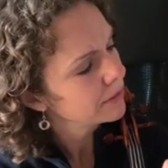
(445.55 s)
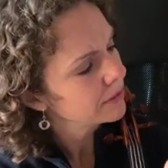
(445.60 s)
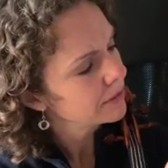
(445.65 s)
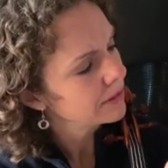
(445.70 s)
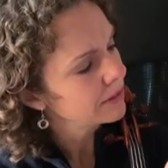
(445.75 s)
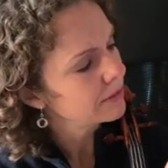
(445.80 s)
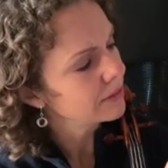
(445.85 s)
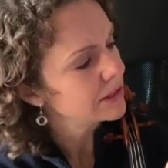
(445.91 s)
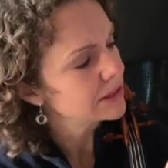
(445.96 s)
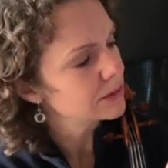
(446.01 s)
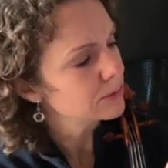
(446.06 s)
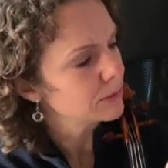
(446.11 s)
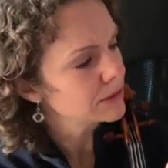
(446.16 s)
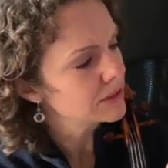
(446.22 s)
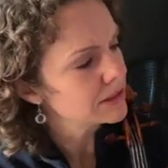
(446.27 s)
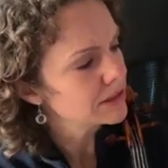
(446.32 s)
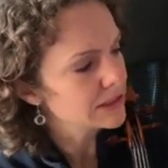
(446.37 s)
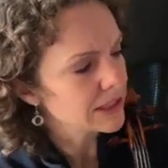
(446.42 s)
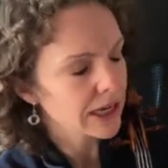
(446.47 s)
then this
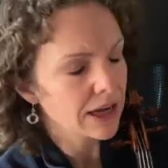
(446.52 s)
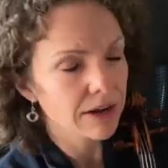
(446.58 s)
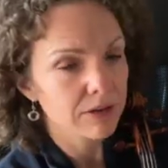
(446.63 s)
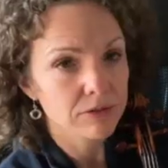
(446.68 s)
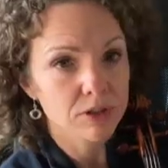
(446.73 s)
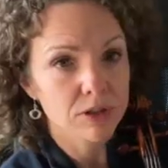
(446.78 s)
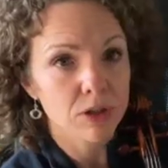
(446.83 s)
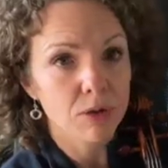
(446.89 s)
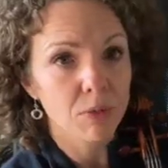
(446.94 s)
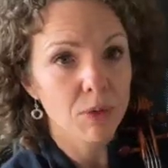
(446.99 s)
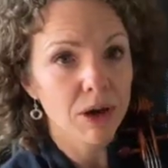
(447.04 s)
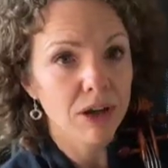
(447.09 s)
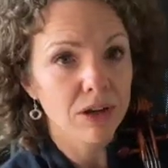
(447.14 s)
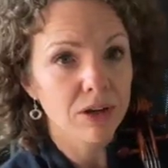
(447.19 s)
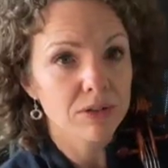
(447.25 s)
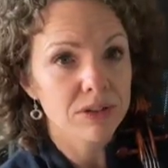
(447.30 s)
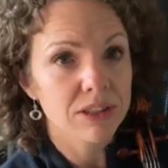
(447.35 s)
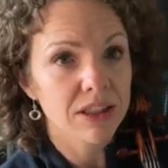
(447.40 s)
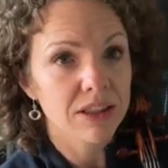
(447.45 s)
one's down, so what
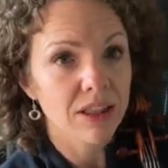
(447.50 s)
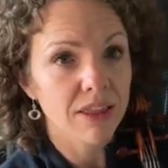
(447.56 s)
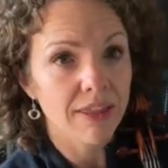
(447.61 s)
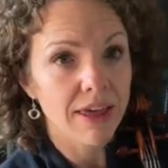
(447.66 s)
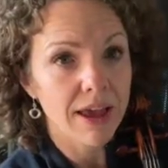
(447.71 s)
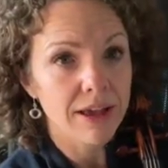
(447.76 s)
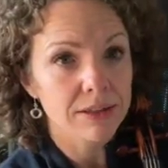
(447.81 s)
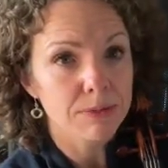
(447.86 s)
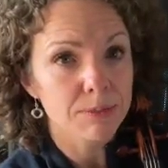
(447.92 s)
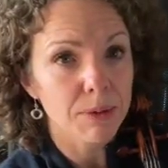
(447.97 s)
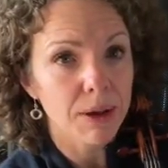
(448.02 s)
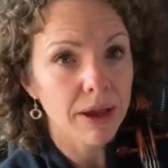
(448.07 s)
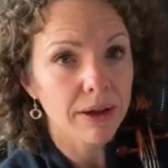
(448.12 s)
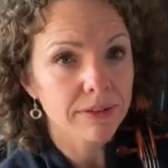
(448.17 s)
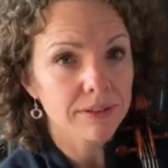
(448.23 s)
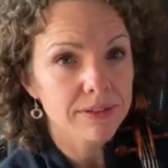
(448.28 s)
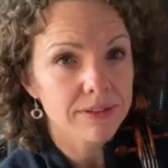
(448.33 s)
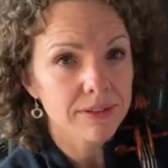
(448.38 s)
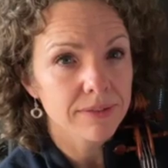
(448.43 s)
goes in the last
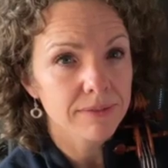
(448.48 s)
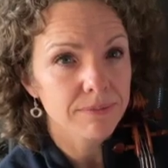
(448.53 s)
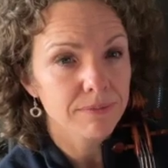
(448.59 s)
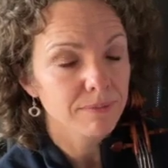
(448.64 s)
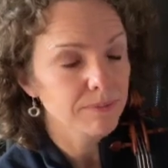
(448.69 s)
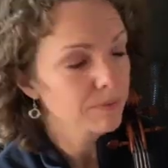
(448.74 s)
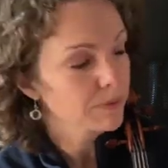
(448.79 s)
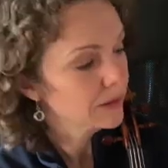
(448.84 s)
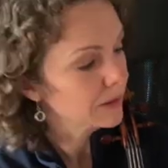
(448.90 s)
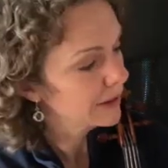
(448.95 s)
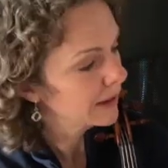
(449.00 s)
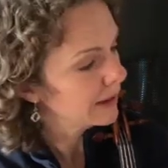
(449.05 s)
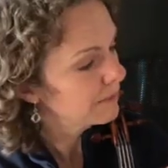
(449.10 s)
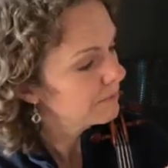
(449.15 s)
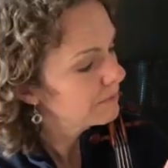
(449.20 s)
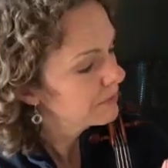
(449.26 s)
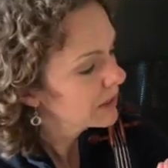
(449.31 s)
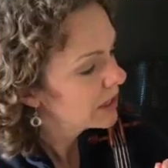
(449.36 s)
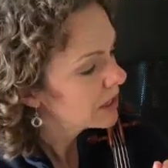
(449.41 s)
box?
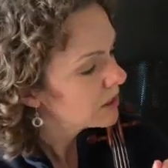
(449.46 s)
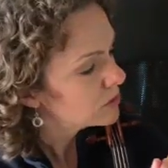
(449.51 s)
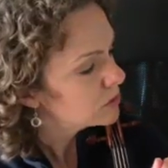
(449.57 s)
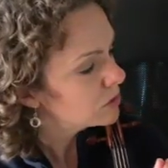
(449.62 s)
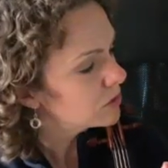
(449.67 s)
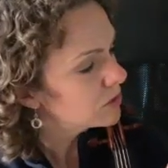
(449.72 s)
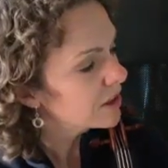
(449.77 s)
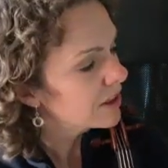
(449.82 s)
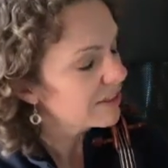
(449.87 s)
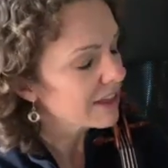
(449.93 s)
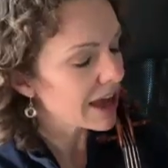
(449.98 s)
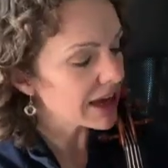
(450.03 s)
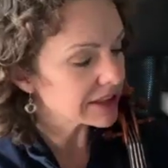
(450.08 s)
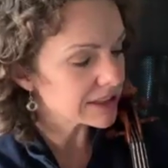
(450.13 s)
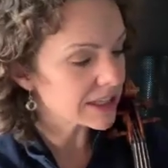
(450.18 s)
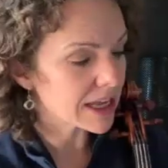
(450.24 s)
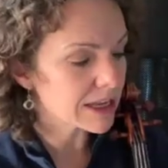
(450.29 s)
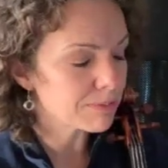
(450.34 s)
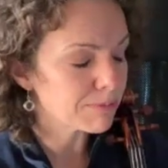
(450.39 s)
Okay, do the
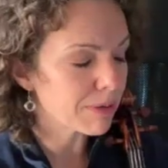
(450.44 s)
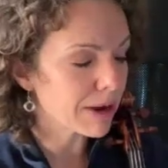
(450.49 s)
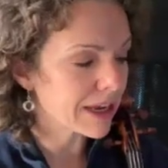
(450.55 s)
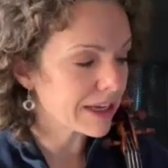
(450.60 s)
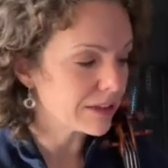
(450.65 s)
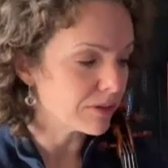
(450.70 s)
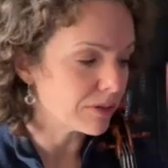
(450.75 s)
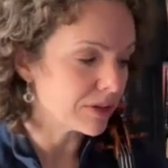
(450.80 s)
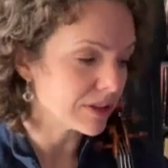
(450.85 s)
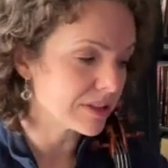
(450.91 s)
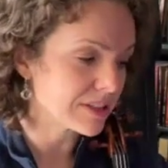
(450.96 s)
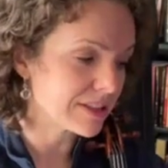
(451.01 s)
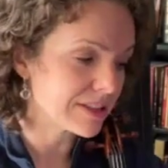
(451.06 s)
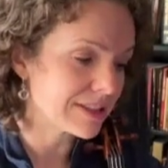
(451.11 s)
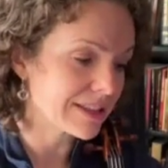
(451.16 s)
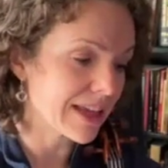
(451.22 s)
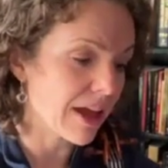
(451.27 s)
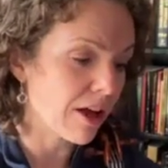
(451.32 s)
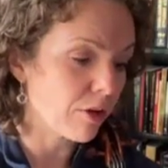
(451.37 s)
last line by
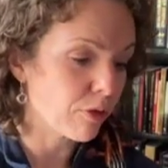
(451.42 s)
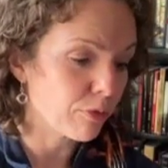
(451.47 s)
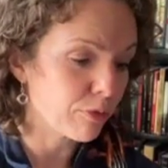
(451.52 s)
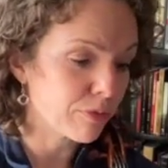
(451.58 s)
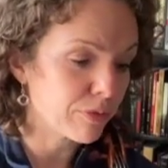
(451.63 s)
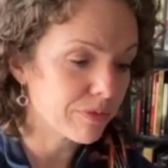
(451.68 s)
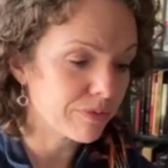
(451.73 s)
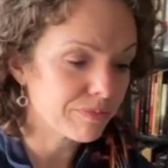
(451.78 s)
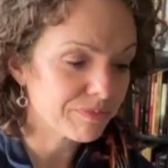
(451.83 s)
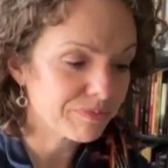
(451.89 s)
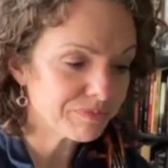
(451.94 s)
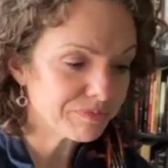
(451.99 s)
yourself.